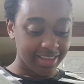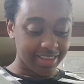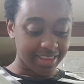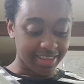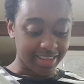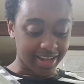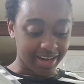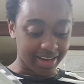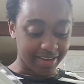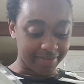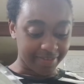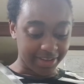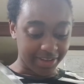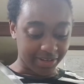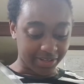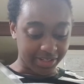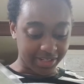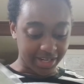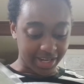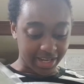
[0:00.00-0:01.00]
that I
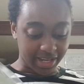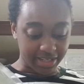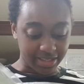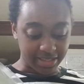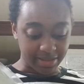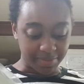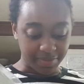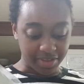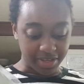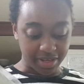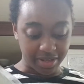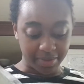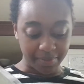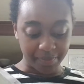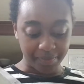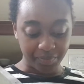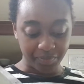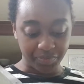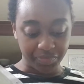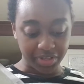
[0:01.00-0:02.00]
failed at
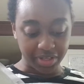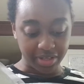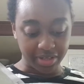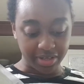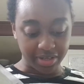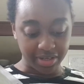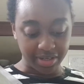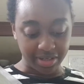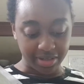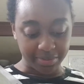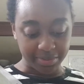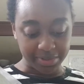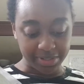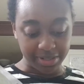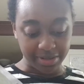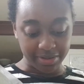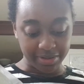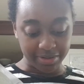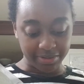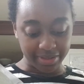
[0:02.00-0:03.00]
something, and I will
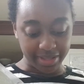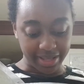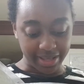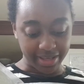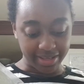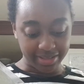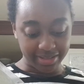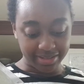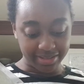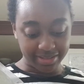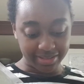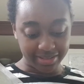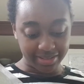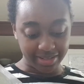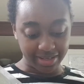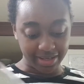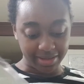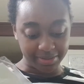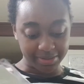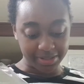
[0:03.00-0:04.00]
tell you that.
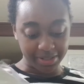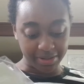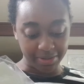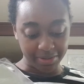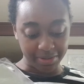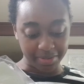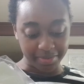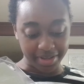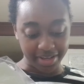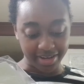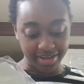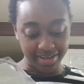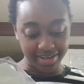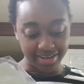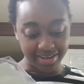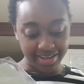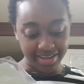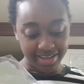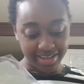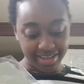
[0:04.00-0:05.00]
I will tell you about it